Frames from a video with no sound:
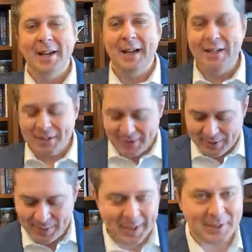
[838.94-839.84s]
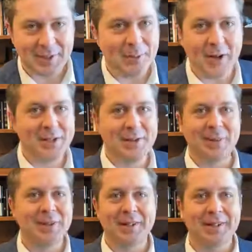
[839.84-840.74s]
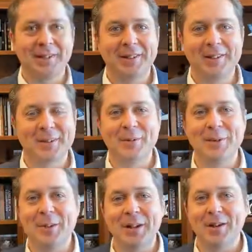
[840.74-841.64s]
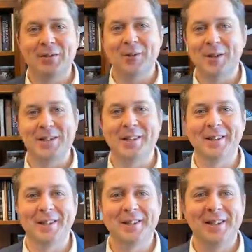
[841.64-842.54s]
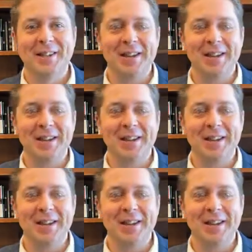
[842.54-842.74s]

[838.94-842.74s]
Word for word: And it's, it's amazing to watch some of the, some of the media focus on this.